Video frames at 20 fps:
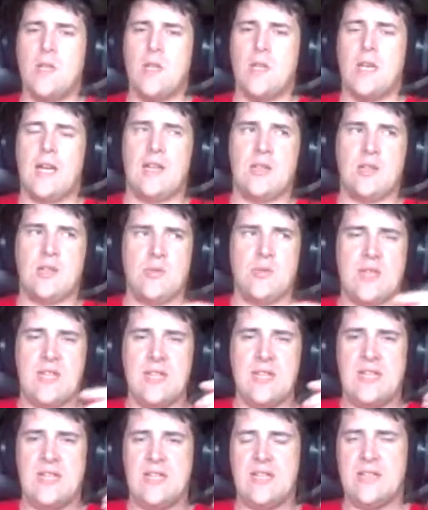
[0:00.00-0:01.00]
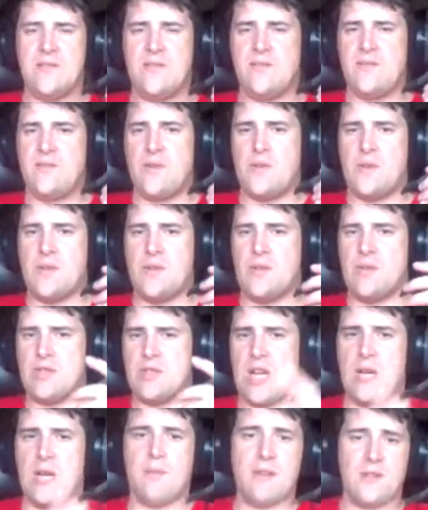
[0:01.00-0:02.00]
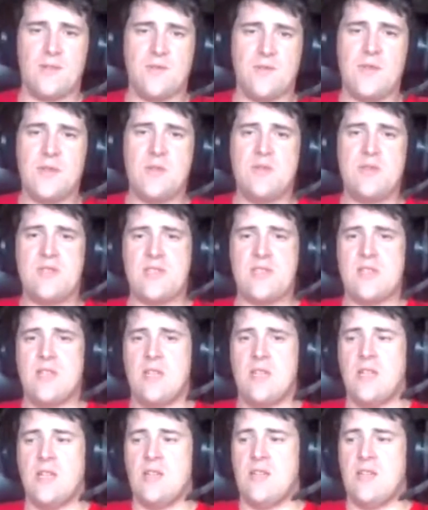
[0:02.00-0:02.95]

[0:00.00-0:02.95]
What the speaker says: and you need for job interviews.